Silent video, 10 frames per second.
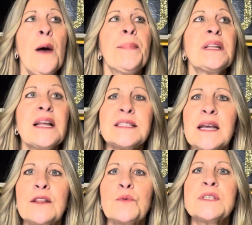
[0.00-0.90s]
But let's
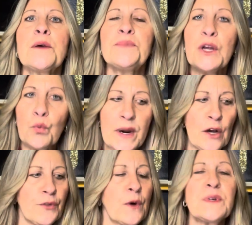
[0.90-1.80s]
say there was something
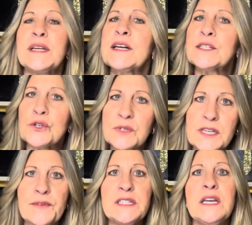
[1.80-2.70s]
real. There was
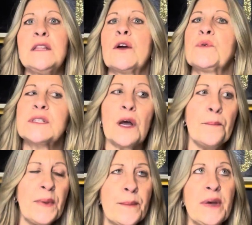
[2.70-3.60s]
exclusivity. There was
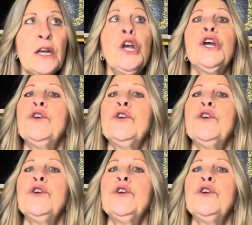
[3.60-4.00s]
commitment.